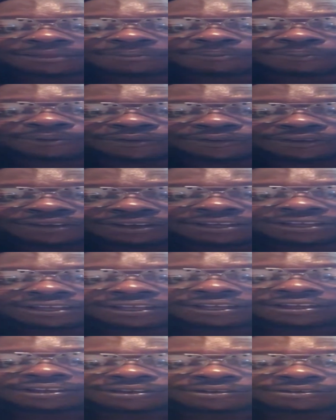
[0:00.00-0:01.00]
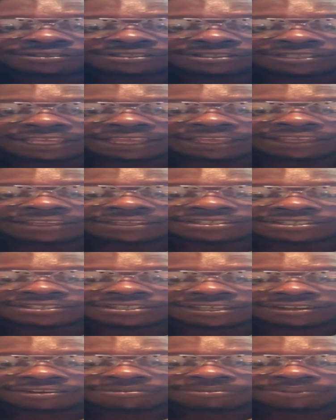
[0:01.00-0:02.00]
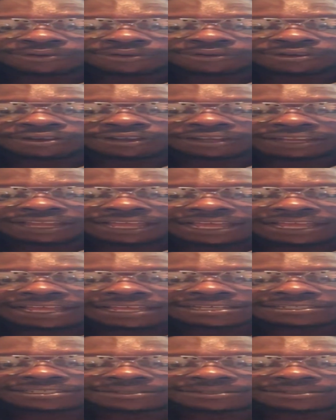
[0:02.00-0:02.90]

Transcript: the poor who teach the poor lies